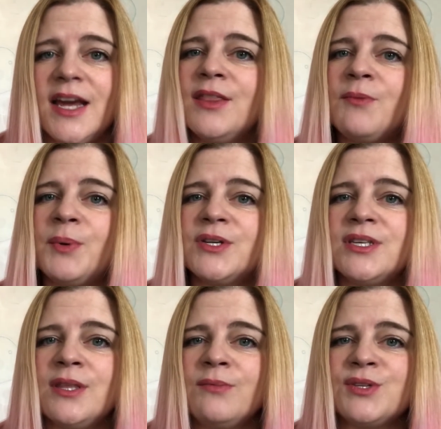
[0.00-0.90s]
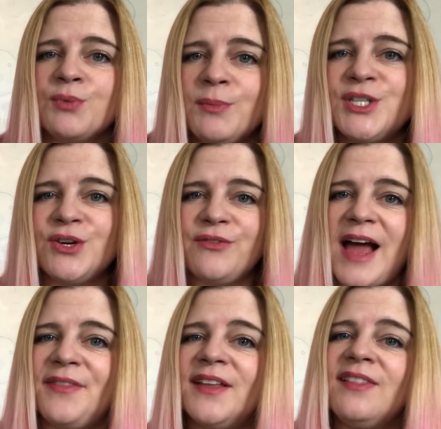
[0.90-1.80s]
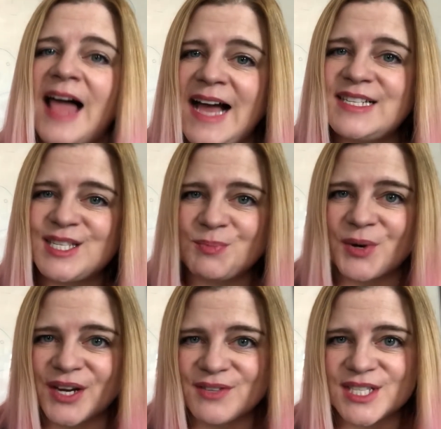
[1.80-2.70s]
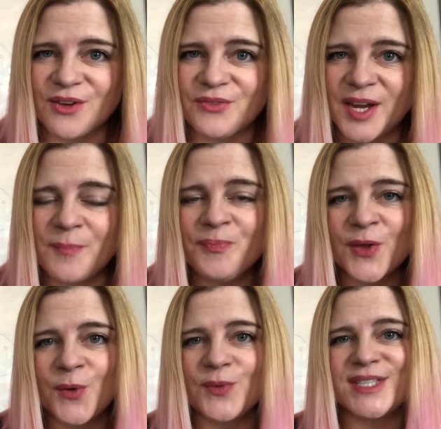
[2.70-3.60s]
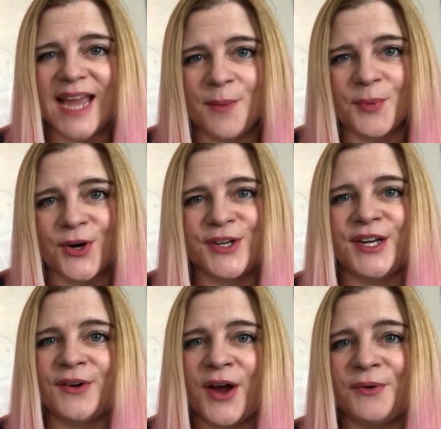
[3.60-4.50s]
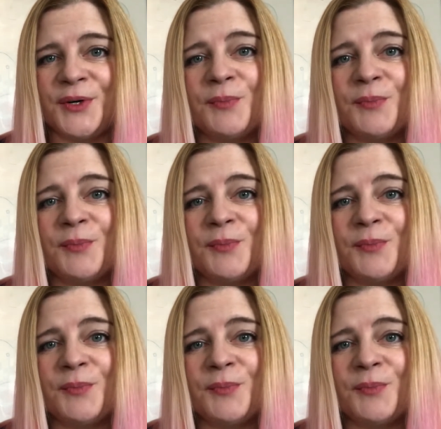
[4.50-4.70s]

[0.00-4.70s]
And the person that was rumored to have had the last sprig of silphium was Emperor Nero,